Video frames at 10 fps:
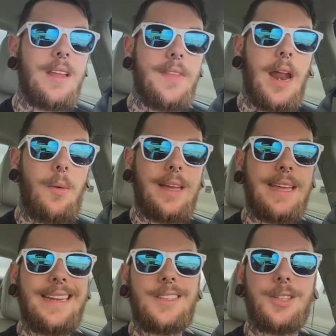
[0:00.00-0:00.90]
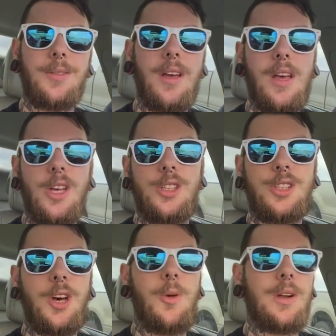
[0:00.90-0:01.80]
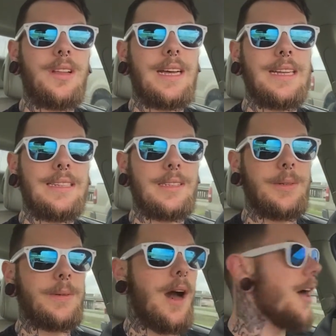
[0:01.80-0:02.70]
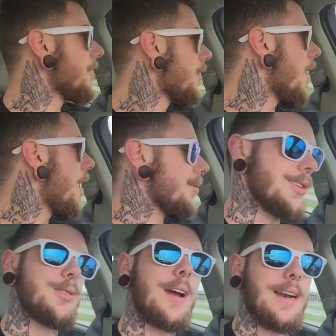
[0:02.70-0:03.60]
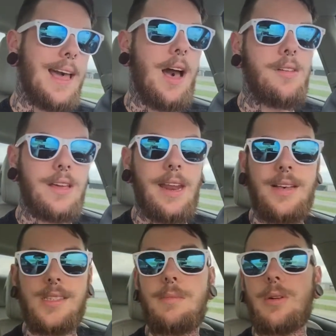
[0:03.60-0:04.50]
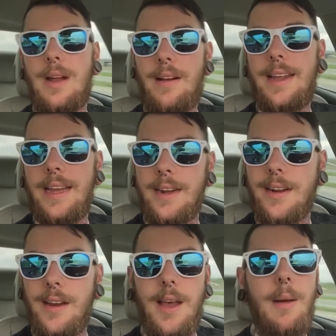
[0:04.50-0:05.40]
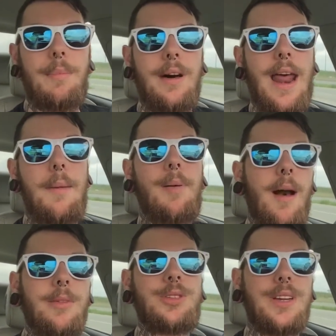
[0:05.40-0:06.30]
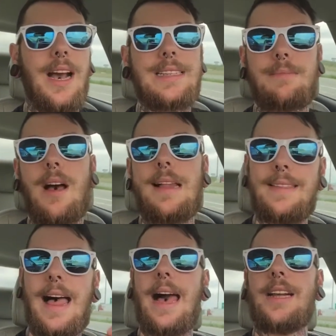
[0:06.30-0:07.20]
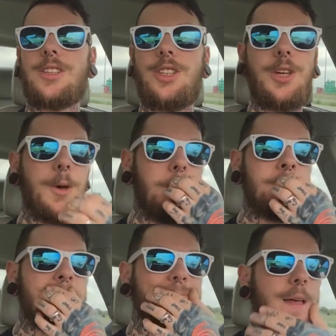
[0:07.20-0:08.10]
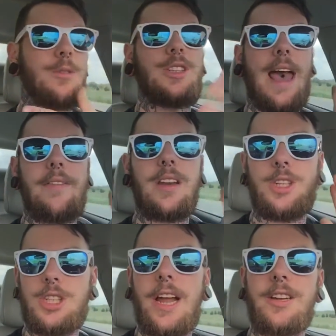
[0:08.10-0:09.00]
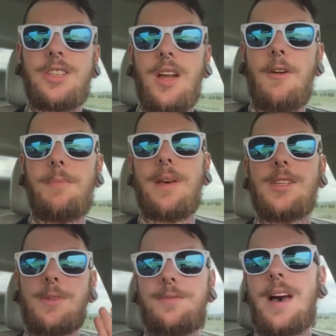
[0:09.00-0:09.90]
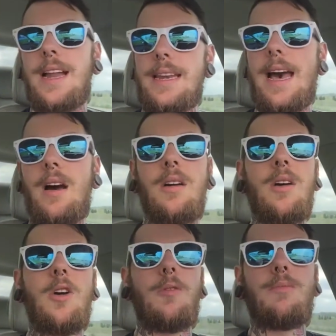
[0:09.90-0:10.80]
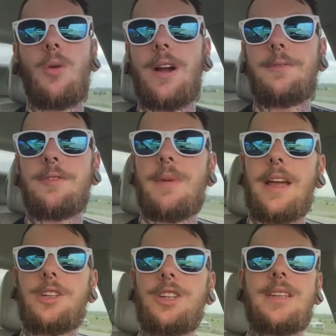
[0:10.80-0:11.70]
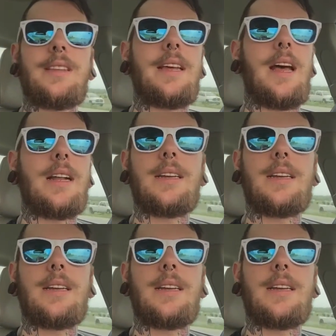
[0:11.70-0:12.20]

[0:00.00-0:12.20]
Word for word: that I want to get into. So we're looking into other options right now, looking at somewhere around here. But I promise you guys, I'm not lying to you. I'm just having to change stuff because we find out more information that